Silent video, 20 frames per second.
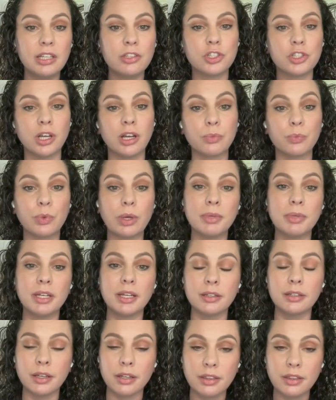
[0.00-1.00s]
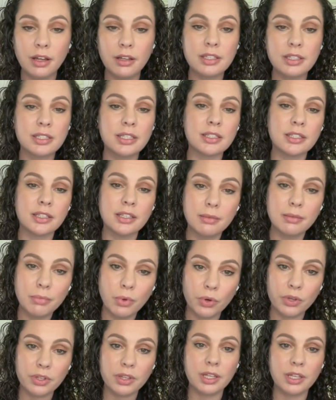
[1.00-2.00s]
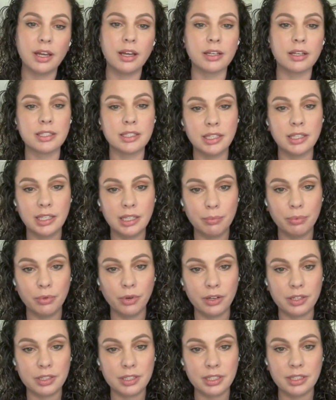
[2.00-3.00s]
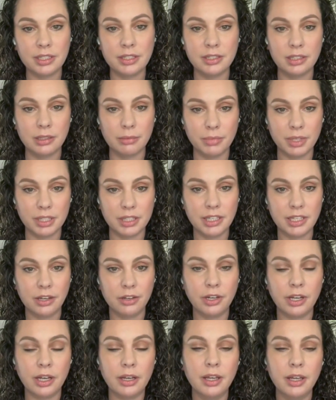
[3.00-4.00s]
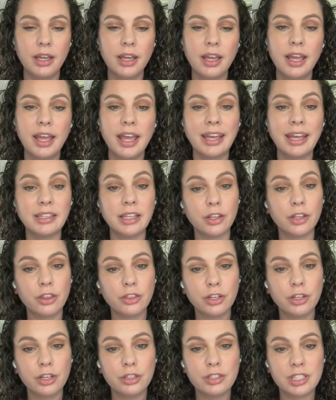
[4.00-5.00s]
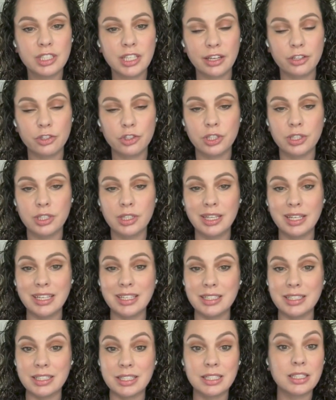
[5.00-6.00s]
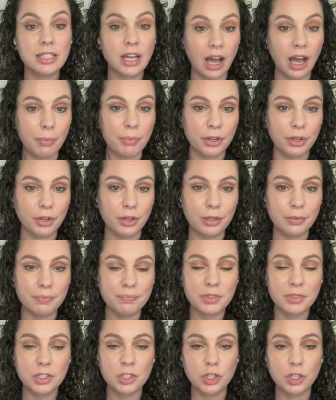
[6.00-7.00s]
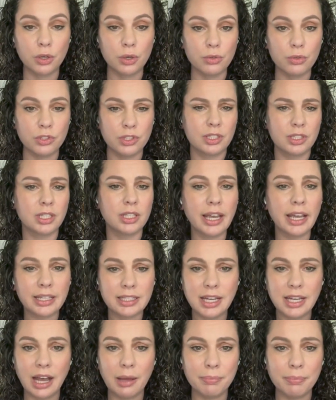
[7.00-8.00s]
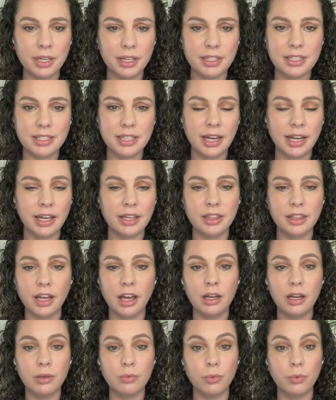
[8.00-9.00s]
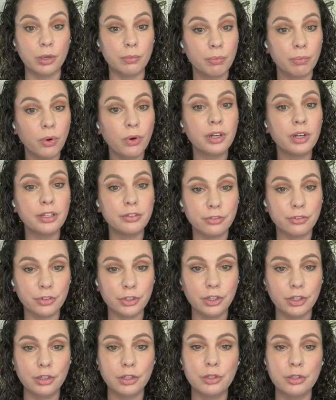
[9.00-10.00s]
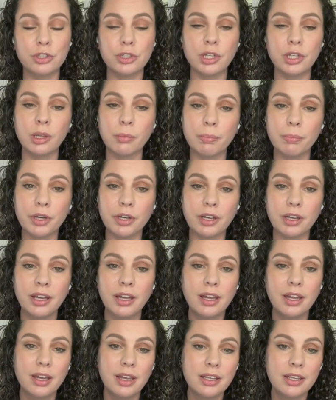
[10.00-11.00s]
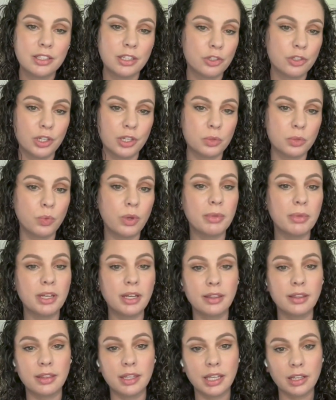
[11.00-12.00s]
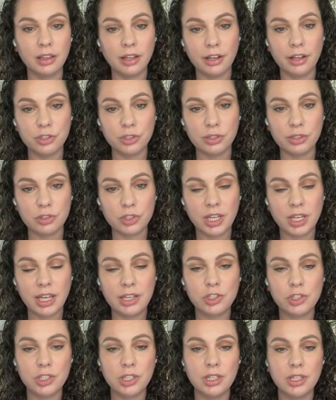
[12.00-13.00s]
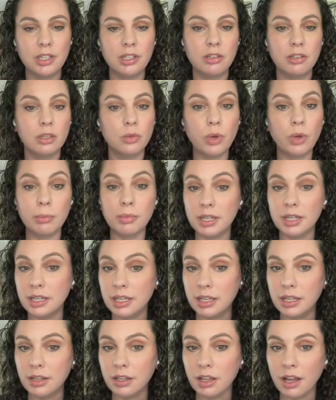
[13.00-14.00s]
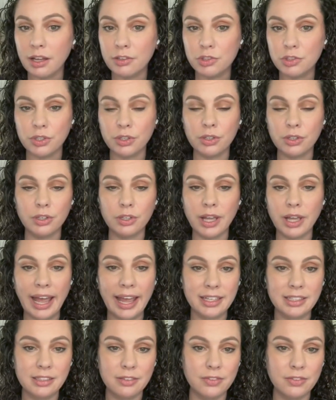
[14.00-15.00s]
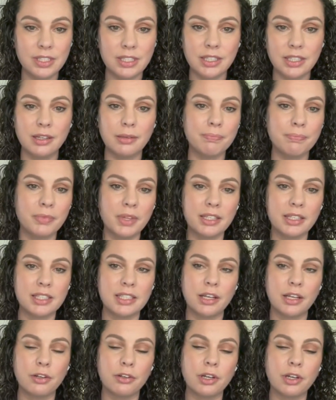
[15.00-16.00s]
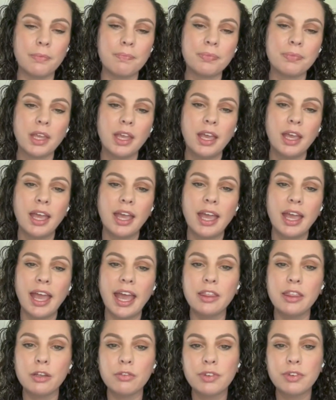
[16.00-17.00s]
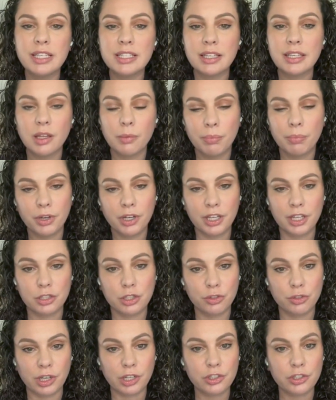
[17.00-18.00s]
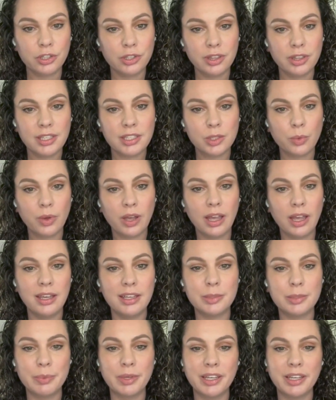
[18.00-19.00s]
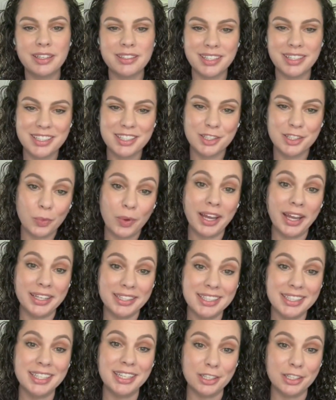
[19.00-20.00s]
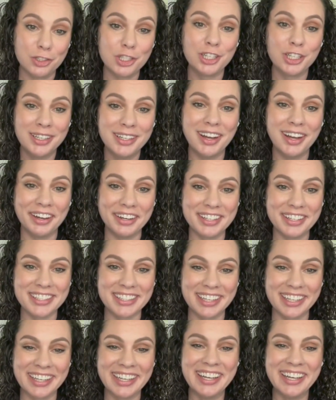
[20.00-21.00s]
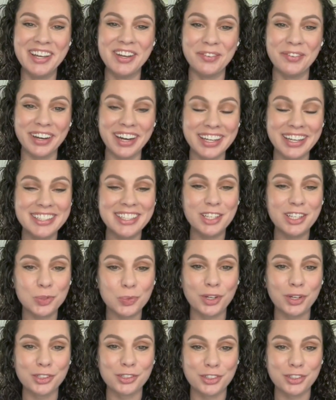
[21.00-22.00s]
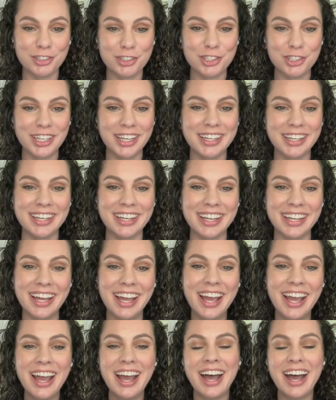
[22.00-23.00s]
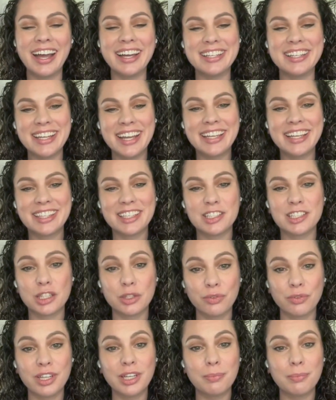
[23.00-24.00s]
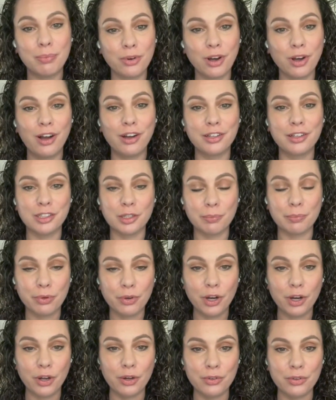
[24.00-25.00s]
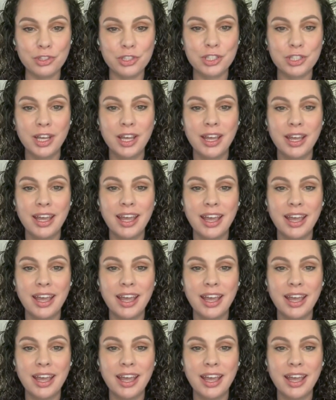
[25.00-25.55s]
each on women in Catholicism, Orthodoxy, Protestantism, etc. And then the third section is topical. So select topics that I thought were important for inclusion in the book, such as women in theological education, women in ecological activism, etc. And the reason the book is structured this way is because this is the way I teach, honestly. When I teach world Christianity, I take this 3-pronged approach